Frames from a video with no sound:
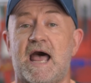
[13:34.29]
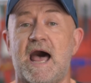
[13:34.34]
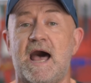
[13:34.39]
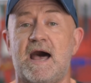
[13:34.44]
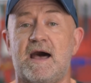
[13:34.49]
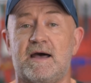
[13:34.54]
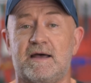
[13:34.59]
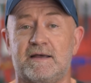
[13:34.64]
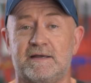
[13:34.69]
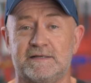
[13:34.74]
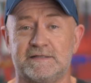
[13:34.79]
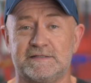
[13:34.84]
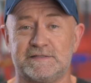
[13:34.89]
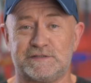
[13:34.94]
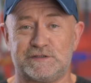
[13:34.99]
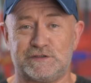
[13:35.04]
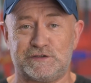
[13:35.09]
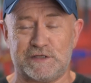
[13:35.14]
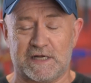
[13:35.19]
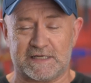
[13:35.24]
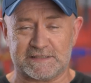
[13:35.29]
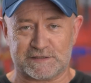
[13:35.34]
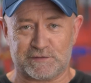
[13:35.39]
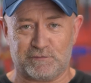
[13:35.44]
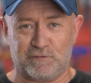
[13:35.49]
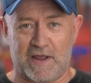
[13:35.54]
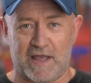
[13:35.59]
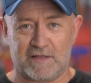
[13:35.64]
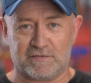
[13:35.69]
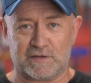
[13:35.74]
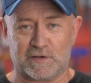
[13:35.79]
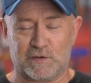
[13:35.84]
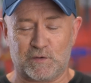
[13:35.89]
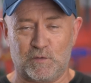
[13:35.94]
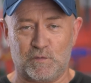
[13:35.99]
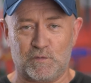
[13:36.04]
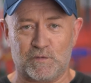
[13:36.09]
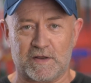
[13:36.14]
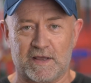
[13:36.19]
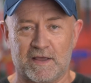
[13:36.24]
are just around the
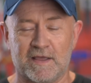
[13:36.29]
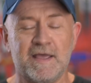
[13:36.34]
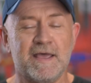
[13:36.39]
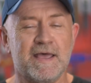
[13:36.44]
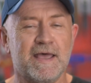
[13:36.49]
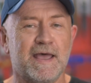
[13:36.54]
corner.